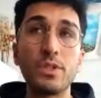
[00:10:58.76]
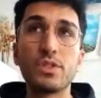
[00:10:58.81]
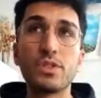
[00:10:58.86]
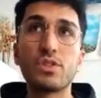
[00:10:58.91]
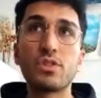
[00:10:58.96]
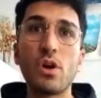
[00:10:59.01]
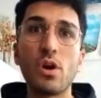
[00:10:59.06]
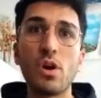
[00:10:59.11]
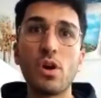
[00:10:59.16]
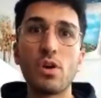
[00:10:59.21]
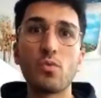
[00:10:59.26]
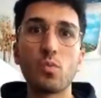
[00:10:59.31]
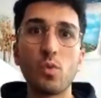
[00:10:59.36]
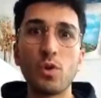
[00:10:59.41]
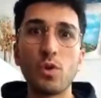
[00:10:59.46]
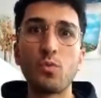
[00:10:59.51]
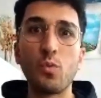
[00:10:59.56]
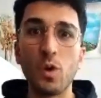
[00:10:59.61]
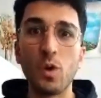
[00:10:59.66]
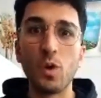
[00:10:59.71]
start
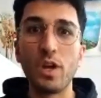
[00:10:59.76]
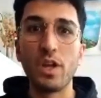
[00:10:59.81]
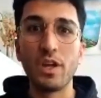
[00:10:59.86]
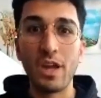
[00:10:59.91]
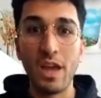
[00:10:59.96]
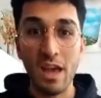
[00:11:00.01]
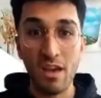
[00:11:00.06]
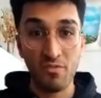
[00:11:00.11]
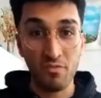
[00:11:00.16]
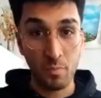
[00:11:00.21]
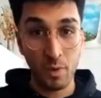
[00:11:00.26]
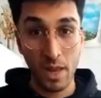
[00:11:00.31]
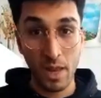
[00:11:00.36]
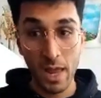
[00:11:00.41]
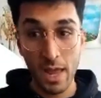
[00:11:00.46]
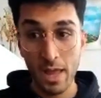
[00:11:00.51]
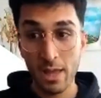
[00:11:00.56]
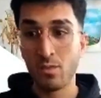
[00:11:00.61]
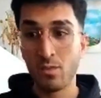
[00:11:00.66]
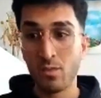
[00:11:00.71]
what we have
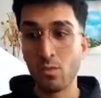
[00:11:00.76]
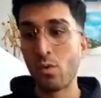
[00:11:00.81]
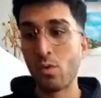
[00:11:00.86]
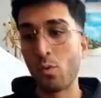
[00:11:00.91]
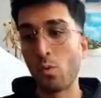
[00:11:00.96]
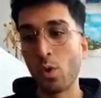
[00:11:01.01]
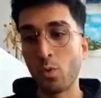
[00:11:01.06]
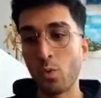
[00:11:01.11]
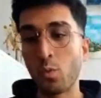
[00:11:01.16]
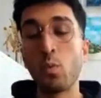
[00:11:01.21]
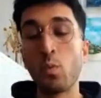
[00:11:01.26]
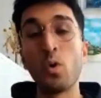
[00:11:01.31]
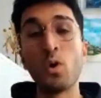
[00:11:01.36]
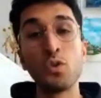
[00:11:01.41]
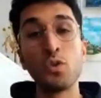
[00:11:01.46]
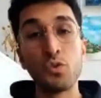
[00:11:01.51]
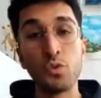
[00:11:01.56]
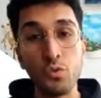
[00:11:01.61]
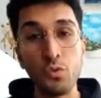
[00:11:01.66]
planned or what we want to